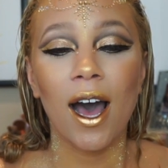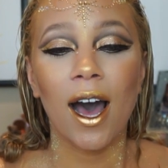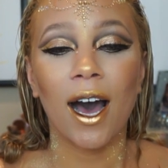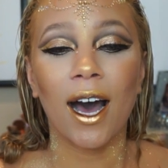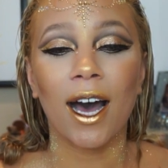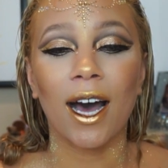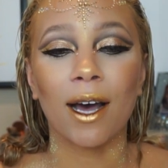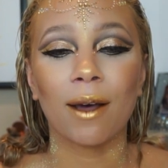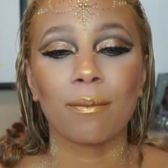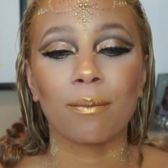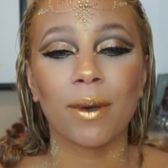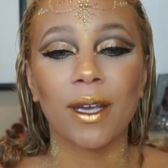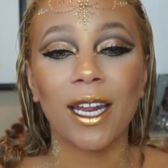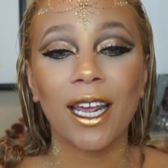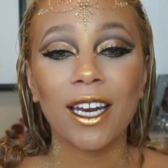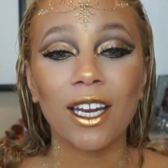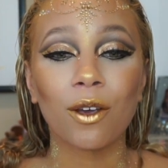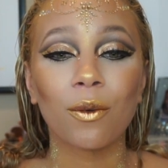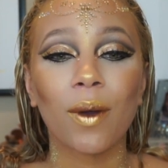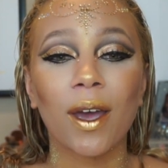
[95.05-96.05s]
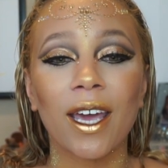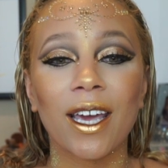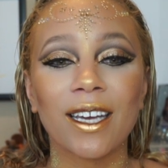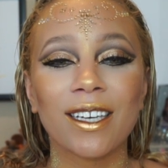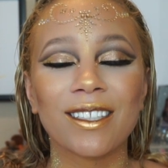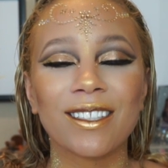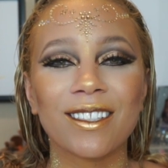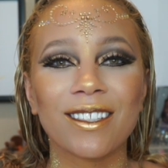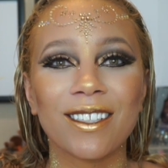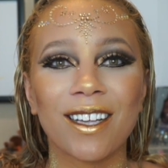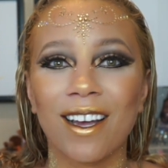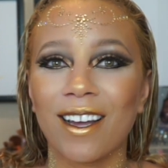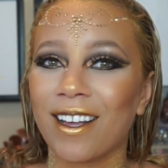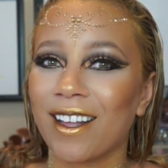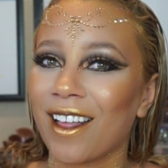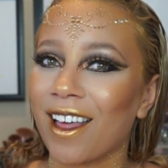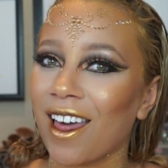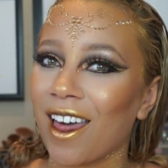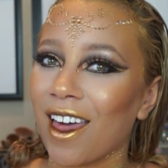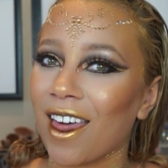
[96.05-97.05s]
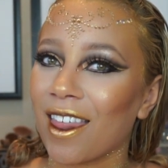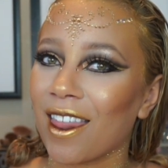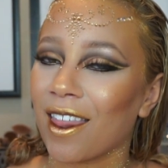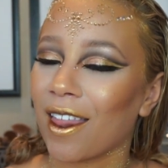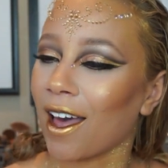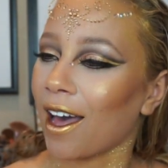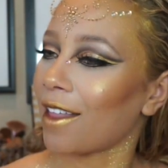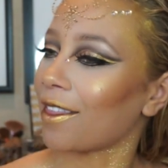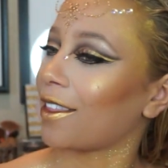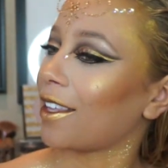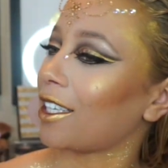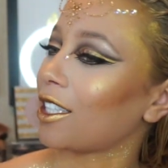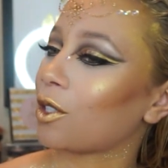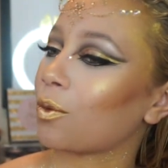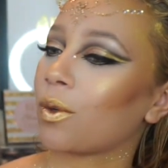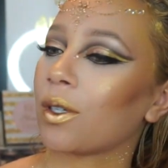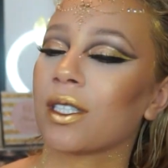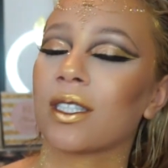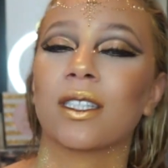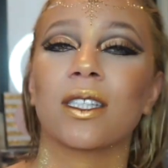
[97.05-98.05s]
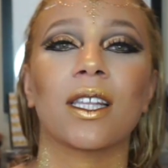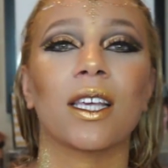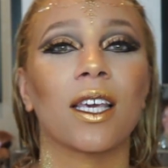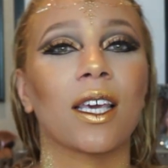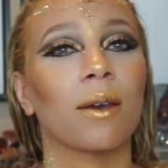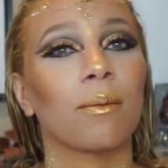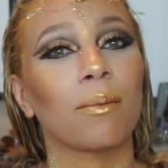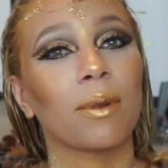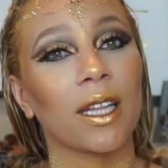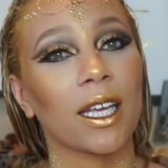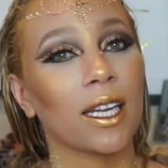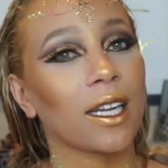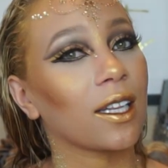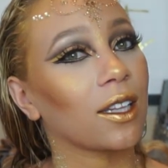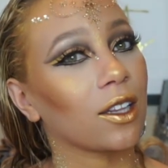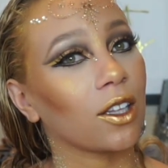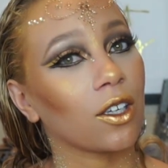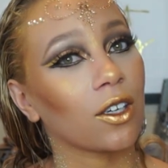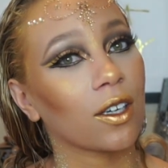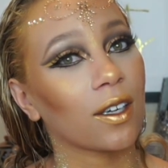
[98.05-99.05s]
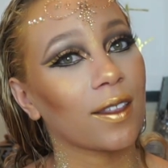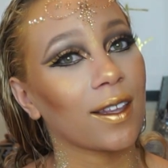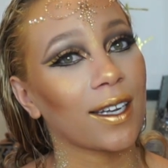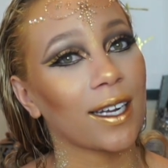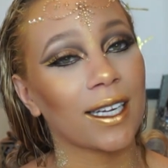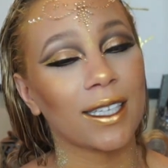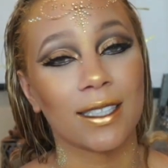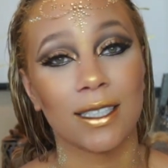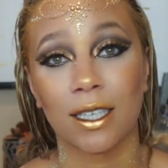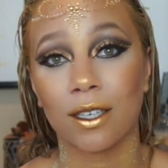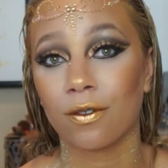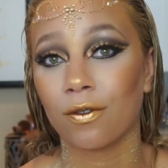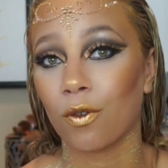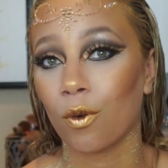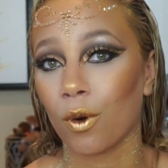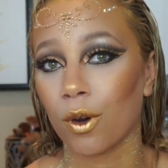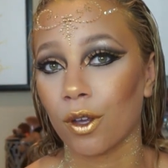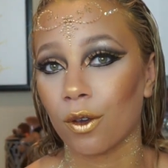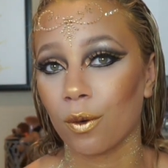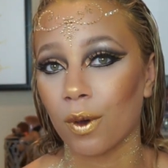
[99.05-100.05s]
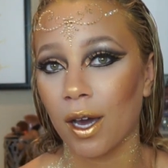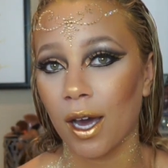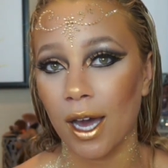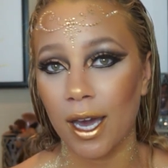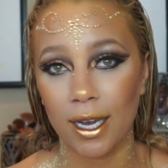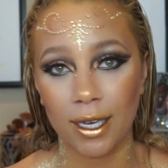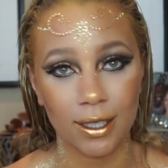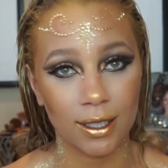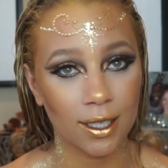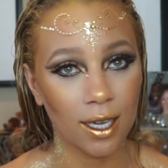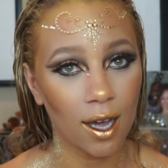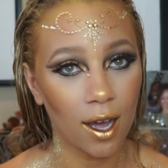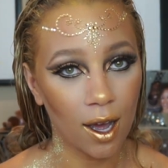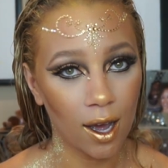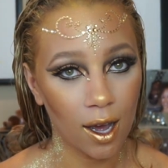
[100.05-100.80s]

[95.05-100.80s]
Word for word: Um but anyways, this was the completed look that I did for you guys.